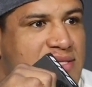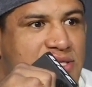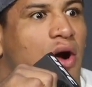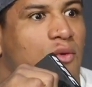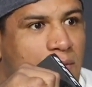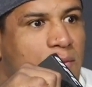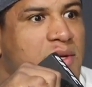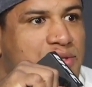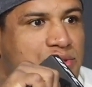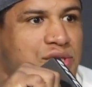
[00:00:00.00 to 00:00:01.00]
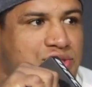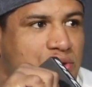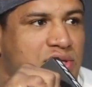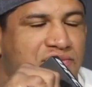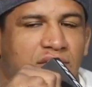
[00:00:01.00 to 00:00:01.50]
They said, "Oh, we want to do the
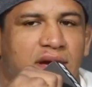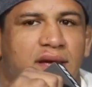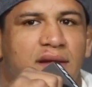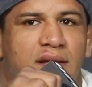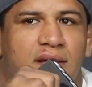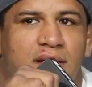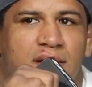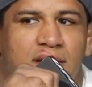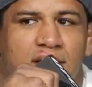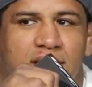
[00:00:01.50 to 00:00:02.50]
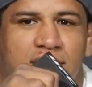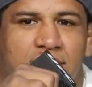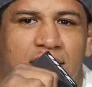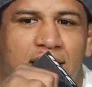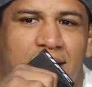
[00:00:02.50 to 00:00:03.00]
George fight."
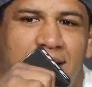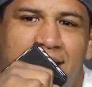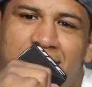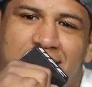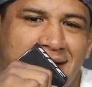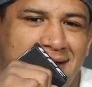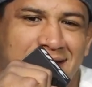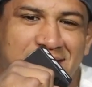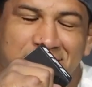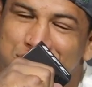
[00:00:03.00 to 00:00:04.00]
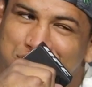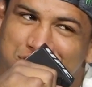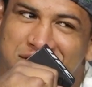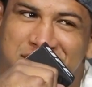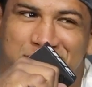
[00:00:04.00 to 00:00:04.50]
I kind of like, "Are you
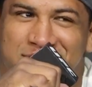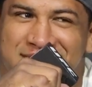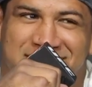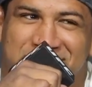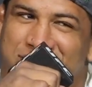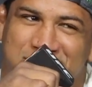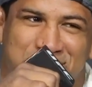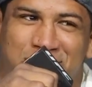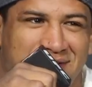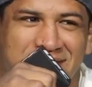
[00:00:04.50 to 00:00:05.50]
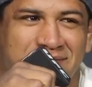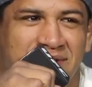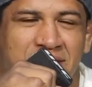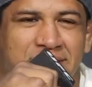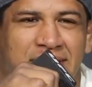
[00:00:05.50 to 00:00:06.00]
sure he won it? If you don't, give
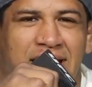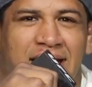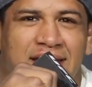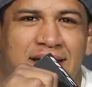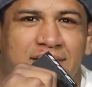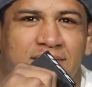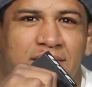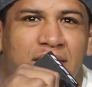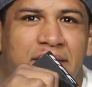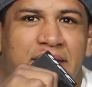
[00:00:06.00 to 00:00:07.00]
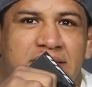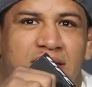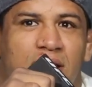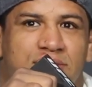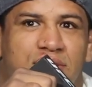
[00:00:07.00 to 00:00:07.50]
me another guy." And I,
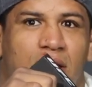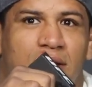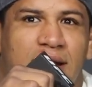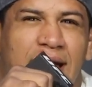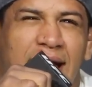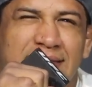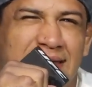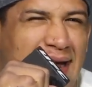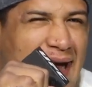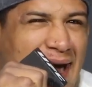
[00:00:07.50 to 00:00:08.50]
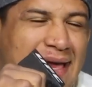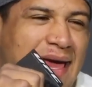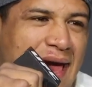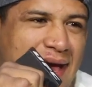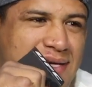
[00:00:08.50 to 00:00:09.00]
the the other guy that I,
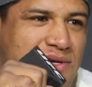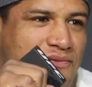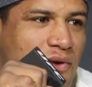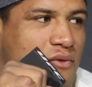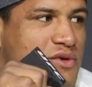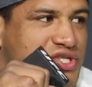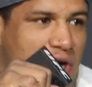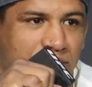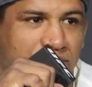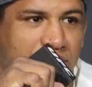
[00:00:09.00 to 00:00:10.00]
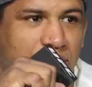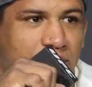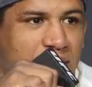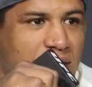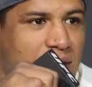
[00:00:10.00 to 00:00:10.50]
I asked for was Geoffrey Neal
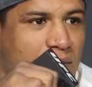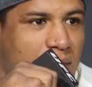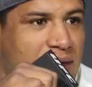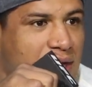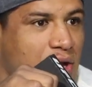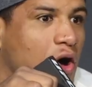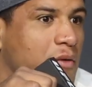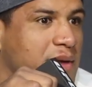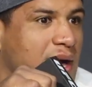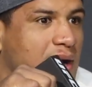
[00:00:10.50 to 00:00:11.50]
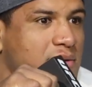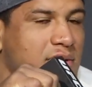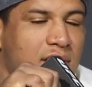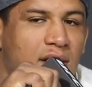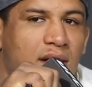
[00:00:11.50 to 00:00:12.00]
when he when he called me out.